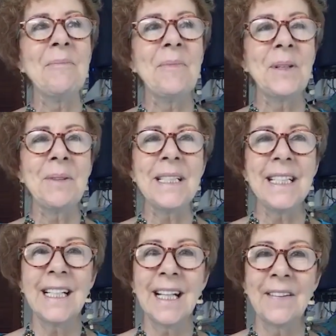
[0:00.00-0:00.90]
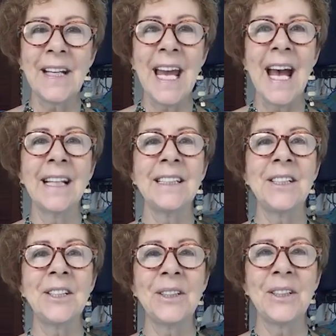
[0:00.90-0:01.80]
when we see it on the
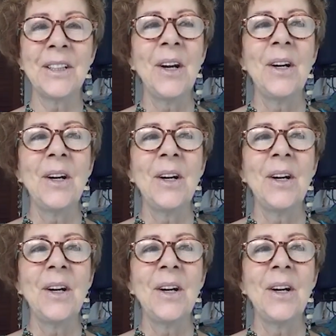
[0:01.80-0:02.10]
calendar?